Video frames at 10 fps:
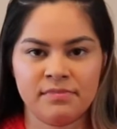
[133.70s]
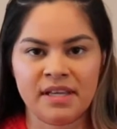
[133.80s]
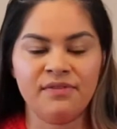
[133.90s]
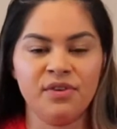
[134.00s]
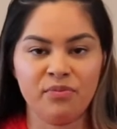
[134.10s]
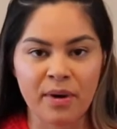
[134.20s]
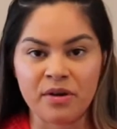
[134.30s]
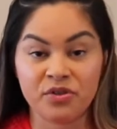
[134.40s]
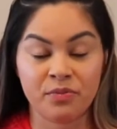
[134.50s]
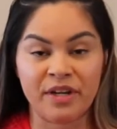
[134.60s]
if you've
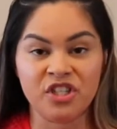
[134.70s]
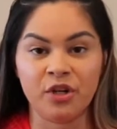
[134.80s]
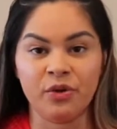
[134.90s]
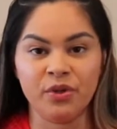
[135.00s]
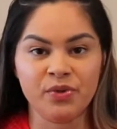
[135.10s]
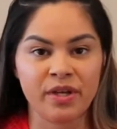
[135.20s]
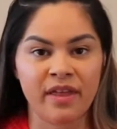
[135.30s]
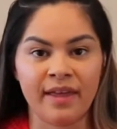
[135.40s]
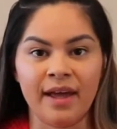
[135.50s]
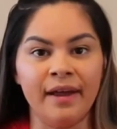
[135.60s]
browsed through my channel, you saw
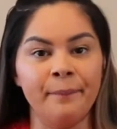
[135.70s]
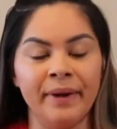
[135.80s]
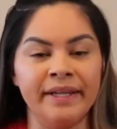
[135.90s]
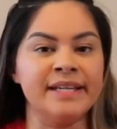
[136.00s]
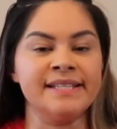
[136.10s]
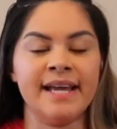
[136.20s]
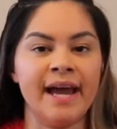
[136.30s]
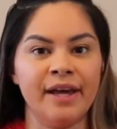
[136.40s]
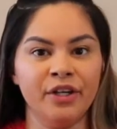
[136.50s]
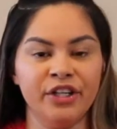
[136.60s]
that my niece
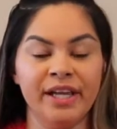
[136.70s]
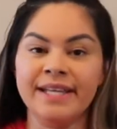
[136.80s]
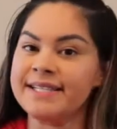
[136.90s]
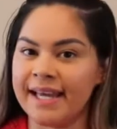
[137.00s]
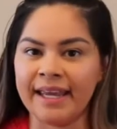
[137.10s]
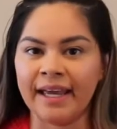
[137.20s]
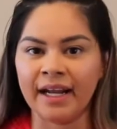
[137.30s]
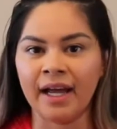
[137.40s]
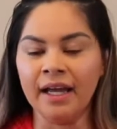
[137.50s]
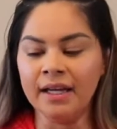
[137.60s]
had her
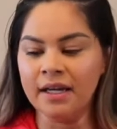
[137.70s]
quinceañera,